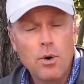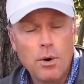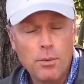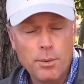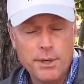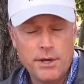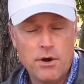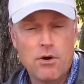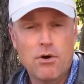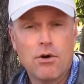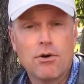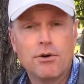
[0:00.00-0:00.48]
What
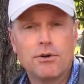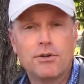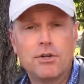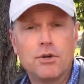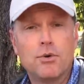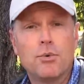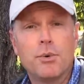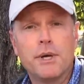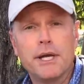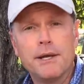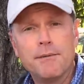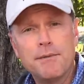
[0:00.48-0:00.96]
we are
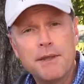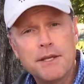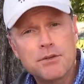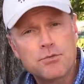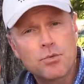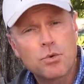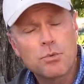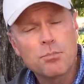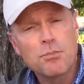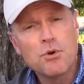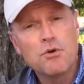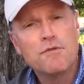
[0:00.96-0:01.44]
doing
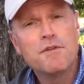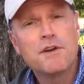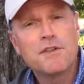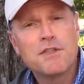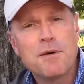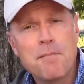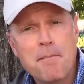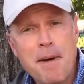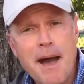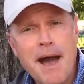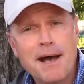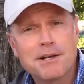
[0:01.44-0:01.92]
is we're moving
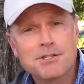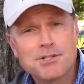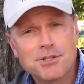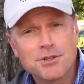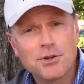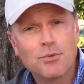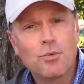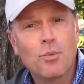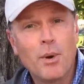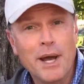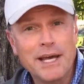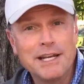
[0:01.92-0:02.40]
the mass
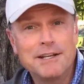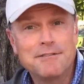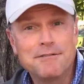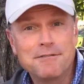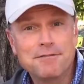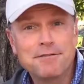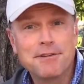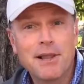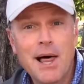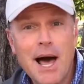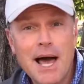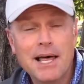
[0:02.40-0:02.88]
of the weighted
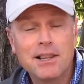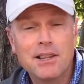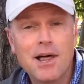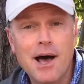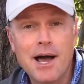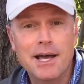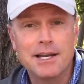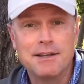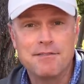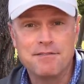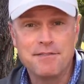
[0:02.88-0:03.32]
fly line.